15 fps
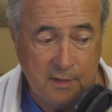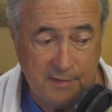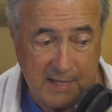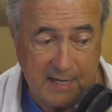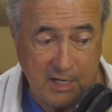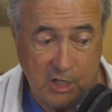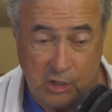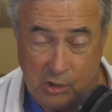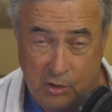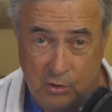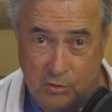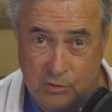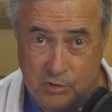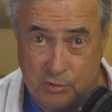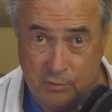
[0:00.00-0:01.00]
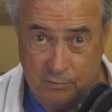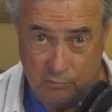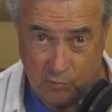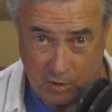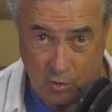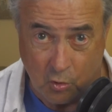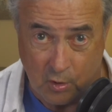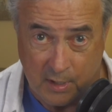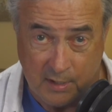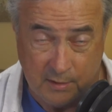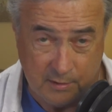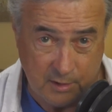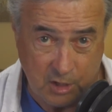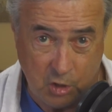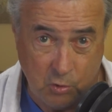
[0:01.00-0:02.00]
That includes
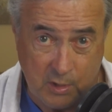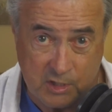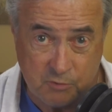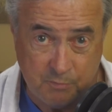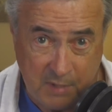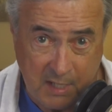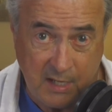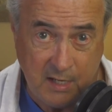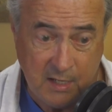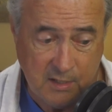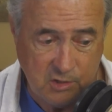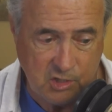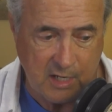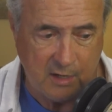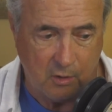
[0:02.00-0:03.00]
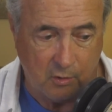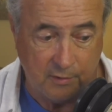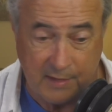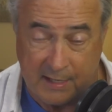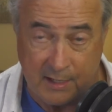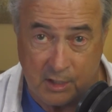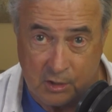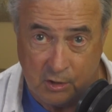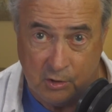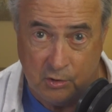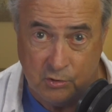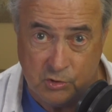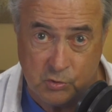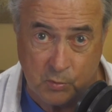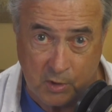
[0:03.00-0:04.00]
recording the USB channel. That
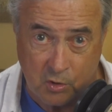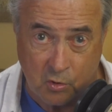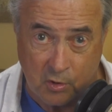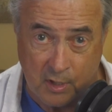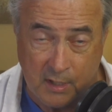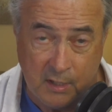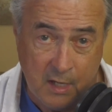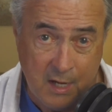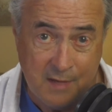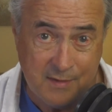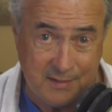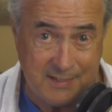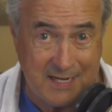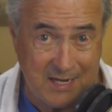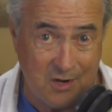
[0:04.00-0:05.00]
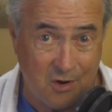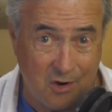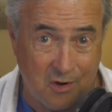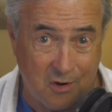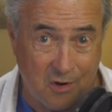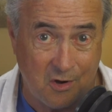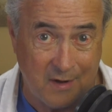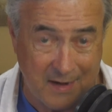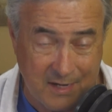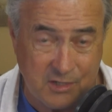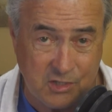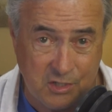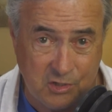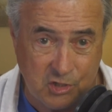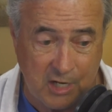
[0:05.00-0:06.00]
includes recording the
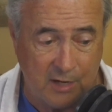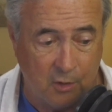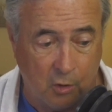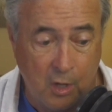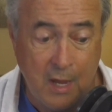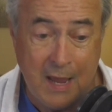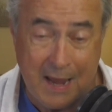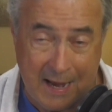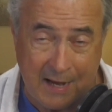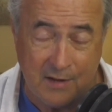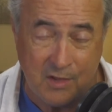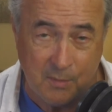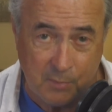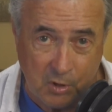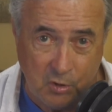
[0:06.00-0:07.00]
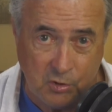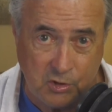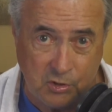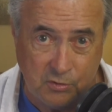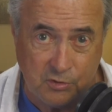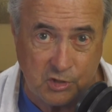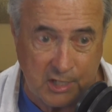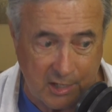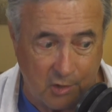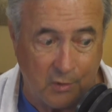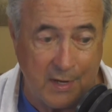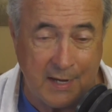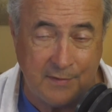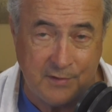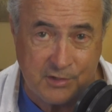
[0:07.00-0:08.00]
TRRS channel and the Bluetooth channel
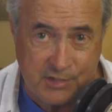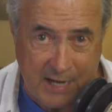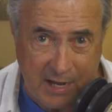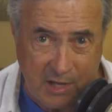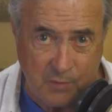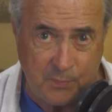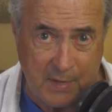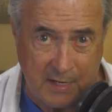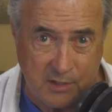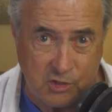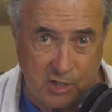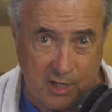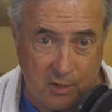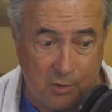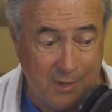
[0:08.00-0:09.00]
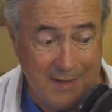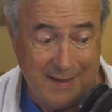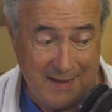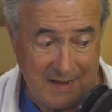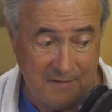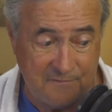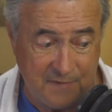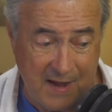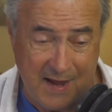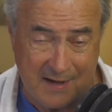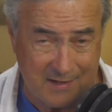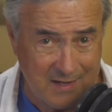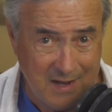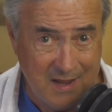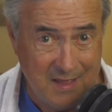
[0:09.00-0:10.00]
and the SoundPad channel. In
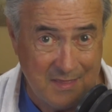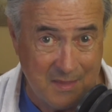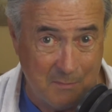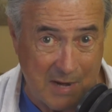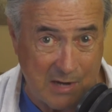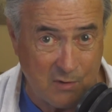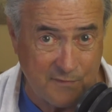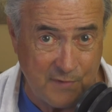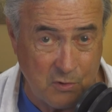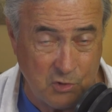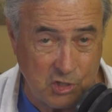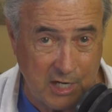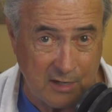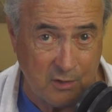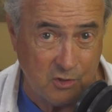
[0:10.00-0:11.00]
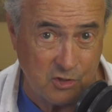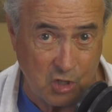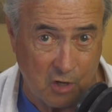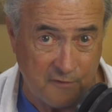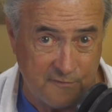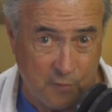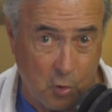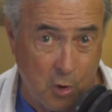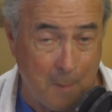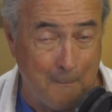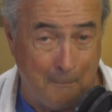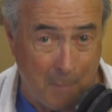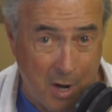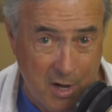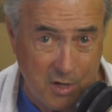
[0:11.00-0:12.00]
fact, the microphone channels are 4
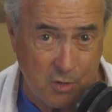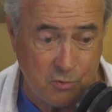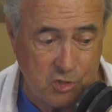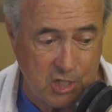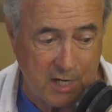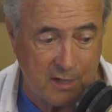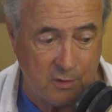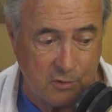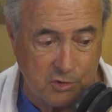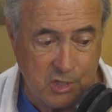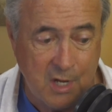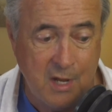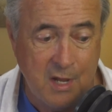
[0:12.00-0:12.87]
mono channels.